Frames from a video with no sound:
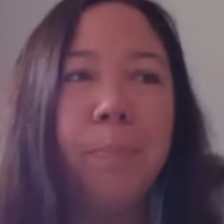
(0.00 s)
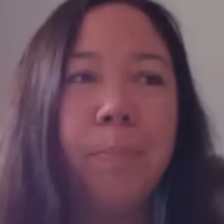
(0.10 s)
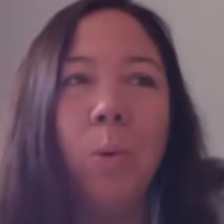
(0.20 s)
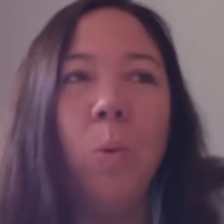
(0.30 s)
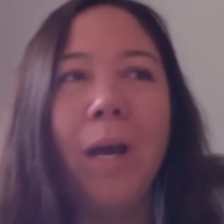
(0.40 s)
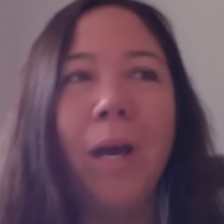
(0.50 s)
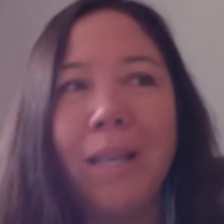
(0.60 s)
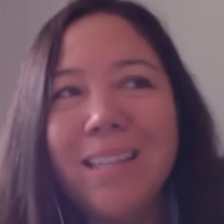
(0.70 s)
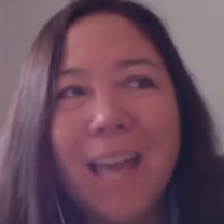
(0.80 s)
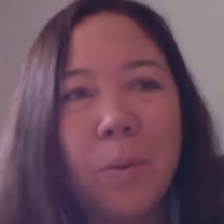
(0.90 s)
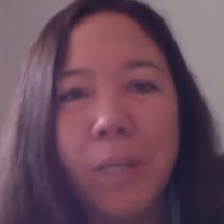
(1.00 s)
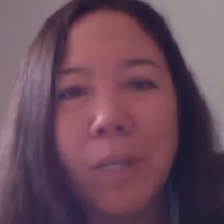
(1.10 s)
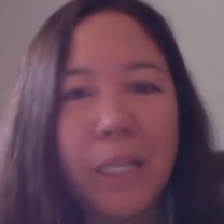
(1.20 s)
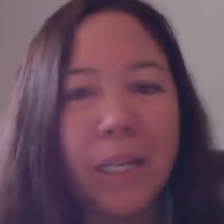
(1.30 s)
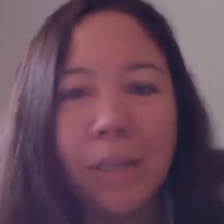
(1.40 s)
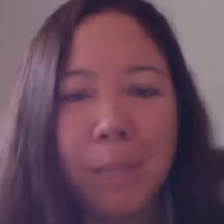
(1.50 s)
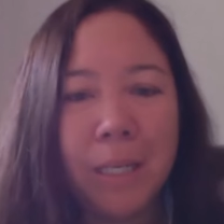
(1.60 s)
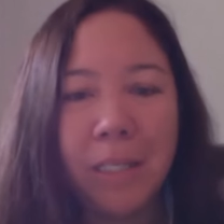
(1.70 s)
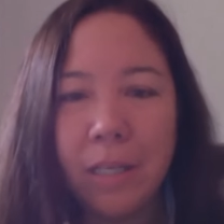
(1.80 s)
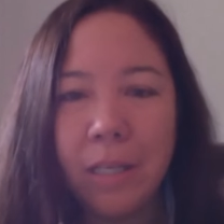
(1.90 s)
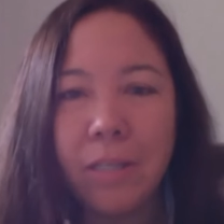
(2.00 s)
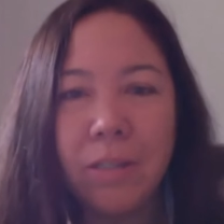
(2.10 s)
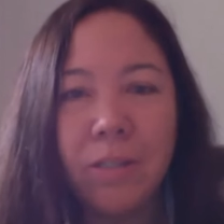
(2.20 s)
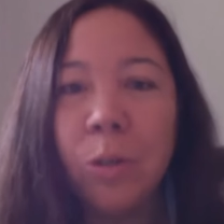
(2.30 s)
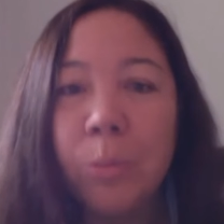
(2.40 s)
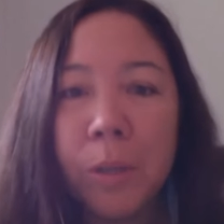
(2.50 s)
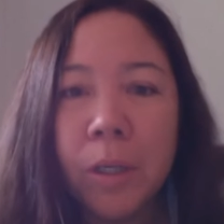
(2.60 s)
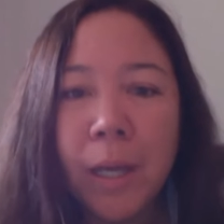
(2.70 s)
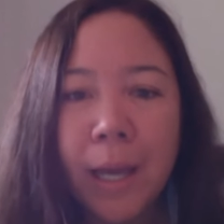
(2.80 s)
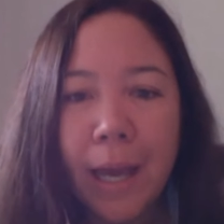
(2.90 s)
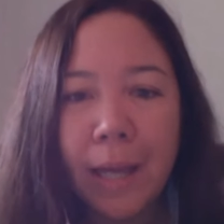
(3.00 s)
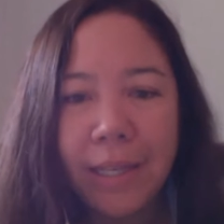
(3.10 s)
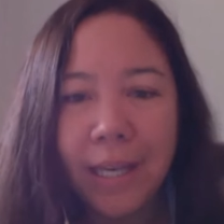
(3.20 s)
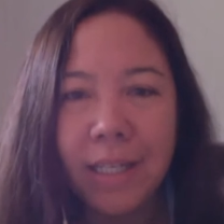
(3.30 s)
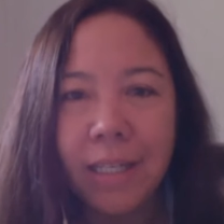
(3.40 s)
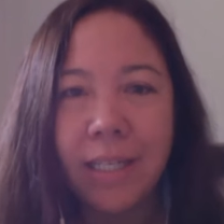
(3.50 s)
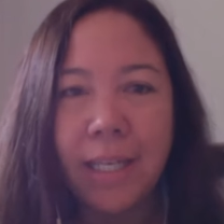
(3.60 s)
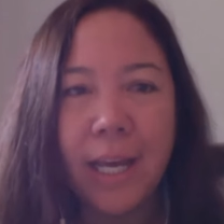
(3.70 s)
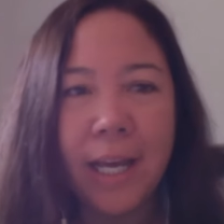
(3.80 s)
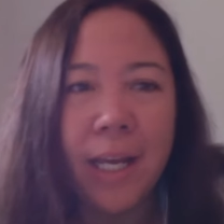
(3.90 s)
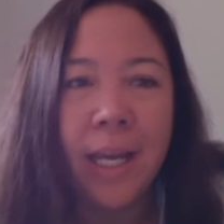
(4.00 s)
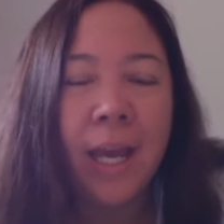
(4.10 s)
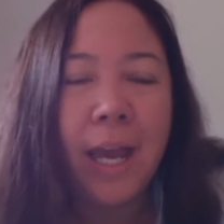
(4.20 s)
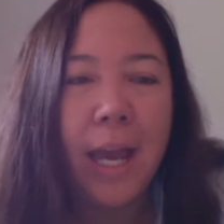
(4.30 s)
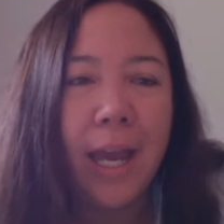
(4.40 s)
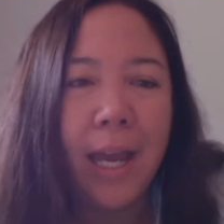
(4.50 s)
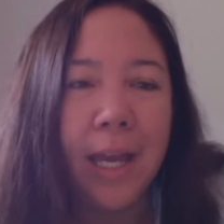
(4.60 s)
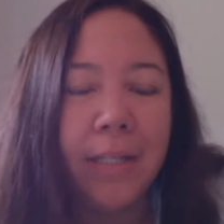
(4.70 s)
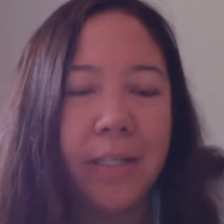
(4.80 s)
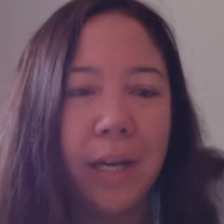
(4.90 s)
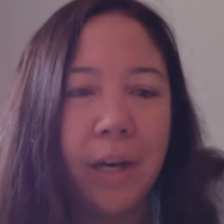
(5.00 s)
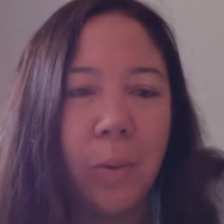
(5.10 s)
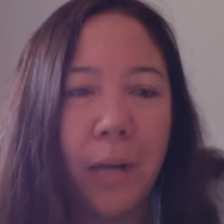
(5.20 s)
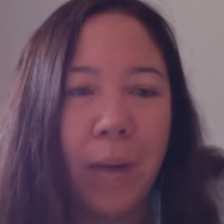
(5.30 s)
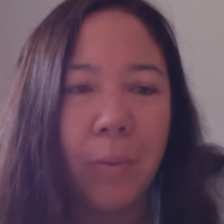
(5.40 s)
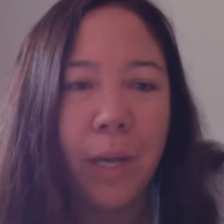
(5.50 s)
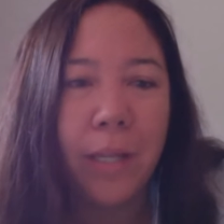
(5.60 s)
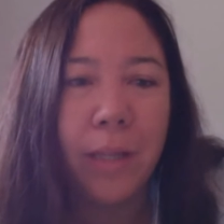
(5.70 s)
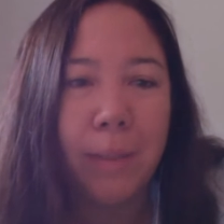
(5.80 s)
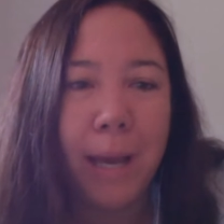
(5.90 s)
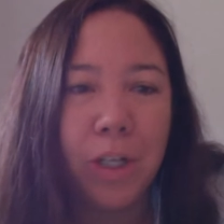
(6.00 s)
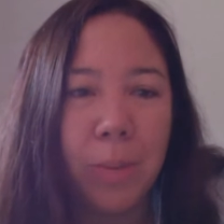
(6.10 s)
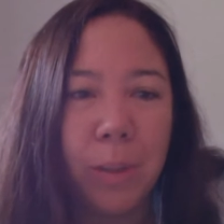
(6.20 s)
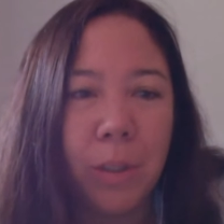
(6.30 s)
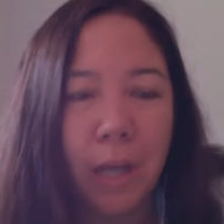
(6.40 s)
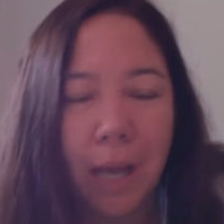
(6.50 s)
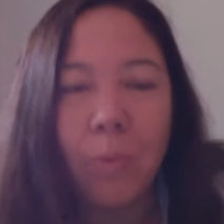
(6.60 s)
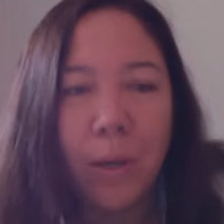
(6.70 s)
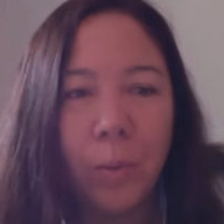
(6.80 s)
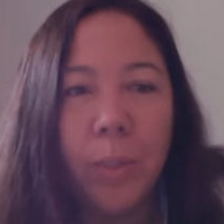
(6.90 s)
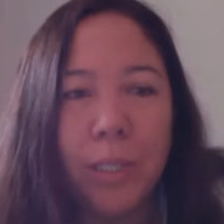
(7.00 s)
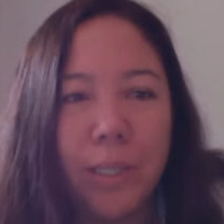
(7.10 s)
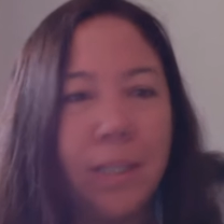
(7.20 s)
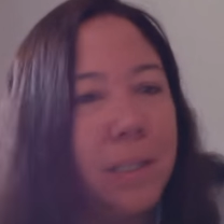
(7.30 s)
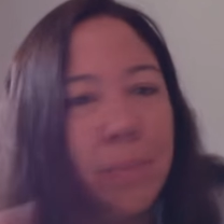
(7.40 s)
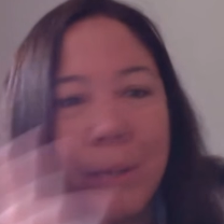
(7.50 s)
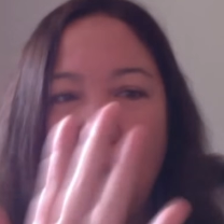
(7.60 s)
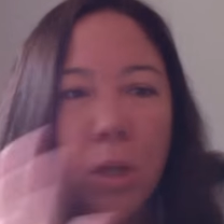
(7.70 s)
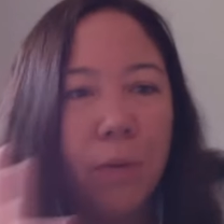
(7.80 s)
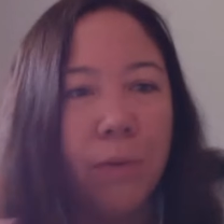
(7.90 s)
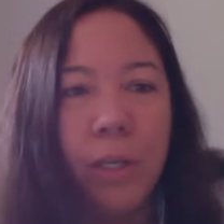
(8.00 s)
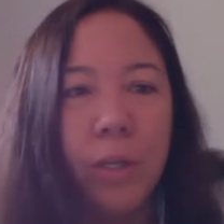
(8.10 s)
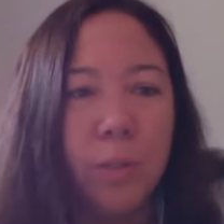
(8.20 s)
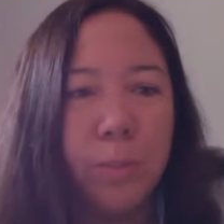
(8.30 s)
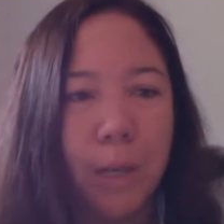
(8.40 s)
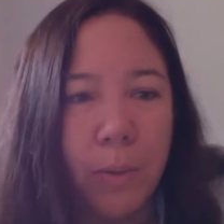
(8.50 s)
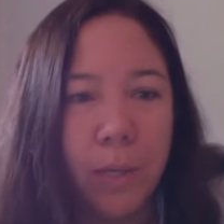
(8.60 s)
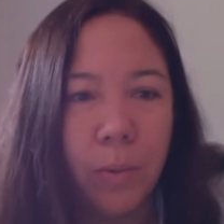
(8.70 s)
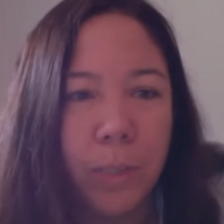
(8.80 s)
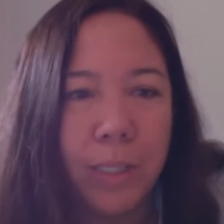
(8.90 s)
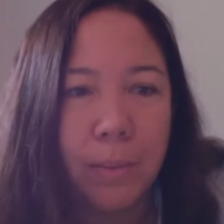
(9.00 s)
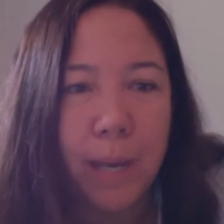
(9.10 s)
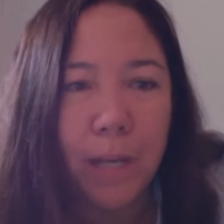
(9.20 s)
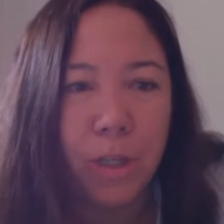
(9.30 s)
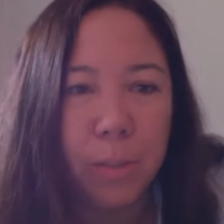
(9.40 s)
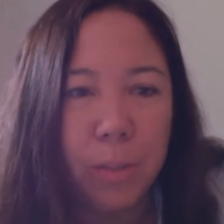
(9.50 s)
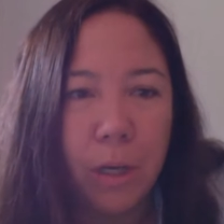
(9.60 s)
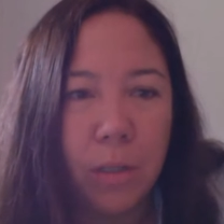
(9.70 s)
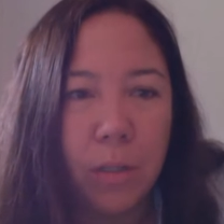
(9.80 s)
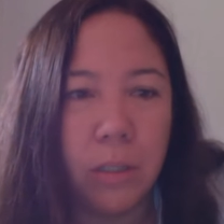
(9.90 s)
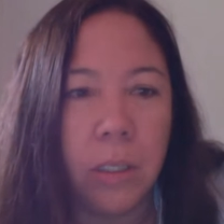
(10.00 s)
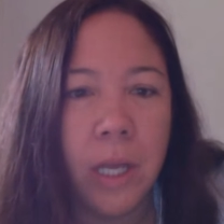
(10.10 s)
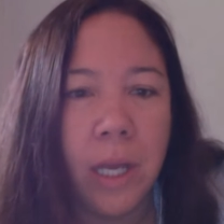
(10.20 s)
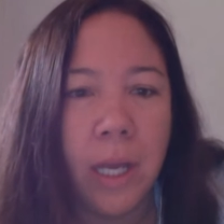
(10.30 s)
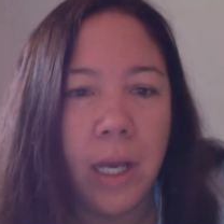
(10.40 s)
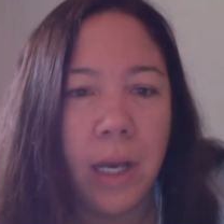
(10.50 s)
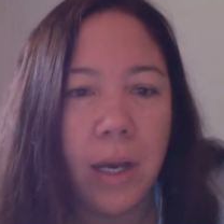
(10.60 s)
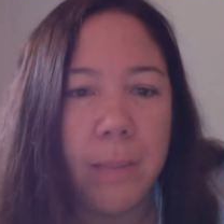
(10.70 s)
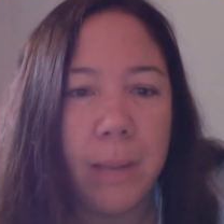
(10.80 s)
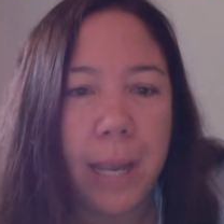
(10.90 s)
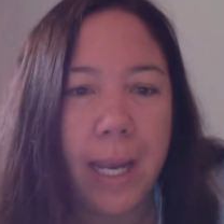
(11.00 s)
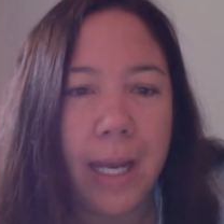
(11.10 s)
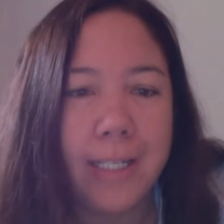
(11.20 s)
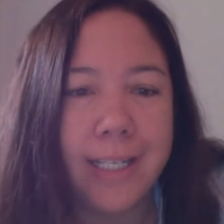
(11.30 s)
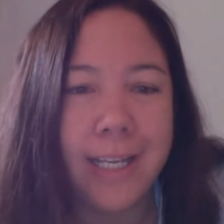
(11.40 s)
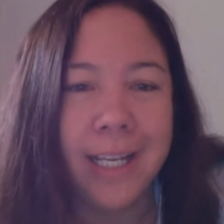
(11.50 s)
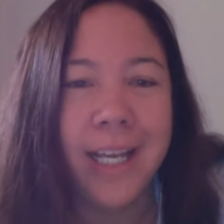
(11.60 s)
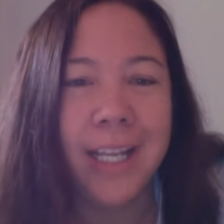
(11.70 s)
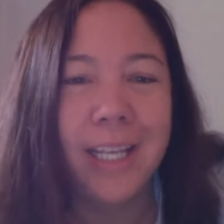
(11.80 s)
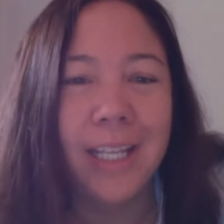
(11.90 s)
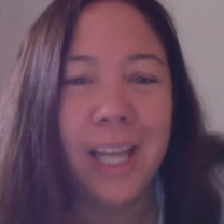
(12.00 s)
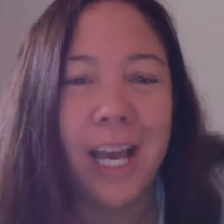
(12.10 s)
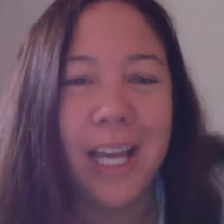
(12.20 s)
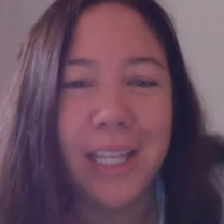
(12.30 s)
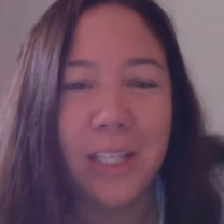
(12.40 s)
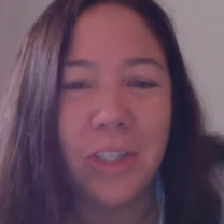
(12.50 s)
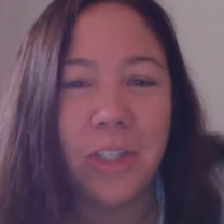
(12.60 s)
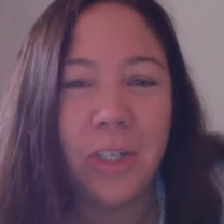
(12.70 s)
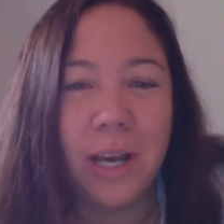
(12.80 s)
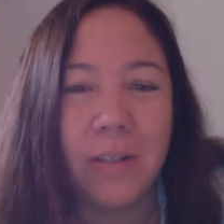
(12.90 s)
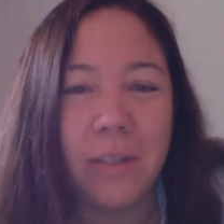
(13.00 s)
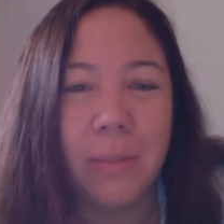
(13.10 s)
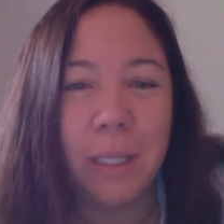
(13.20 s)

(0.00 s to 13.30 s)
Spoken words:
what is that really going to mean to the consumer at the end of the day? And when I read the Mashable, I read a recent. It's been all over the news, but I read a recent Mashable article, and the line that stood out to me the